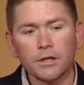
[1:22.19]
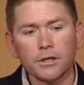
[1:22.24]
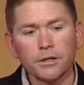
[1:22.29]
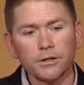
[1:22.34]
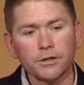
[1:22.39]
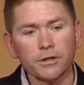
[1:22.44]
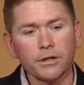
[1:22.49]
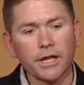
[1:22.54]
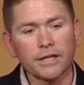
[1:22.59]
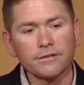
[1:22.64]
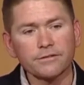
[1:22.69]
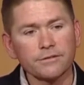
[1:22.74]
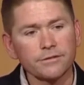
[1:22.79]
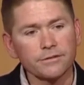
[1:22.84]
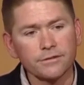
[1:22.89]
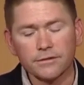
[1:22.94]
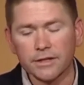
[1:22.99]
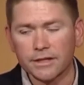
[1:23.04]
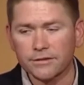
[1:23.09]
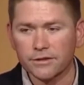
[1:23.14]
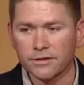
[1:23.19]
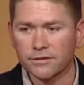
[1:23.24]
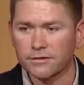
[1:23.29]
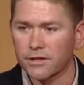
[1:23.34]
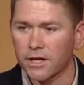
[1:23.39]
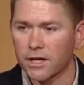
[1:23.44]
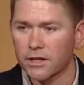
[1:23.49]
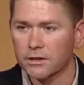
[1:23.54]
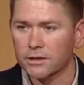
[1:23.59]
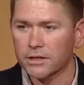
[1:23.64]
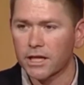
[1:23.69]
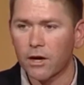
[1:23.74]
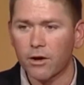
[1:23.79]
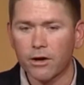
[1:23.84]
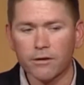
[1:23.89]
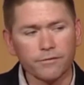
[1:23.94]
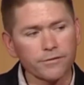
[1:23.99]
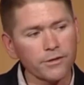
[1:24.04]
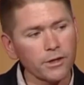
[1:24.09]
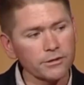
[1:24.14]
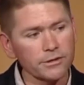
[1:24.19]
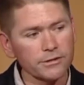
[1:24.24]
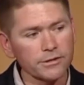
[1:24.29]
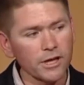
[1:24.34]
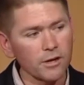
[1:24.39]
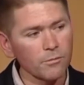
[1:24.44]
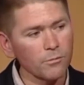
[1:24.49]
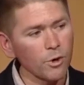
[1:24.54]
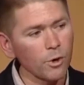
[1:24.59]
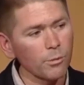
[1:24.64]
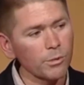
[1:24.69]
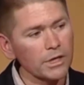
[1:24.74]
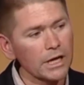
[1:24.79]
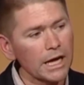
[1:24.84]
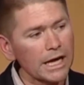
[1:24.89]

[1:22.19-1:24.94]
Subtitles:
that's exactly how I felt at that moment.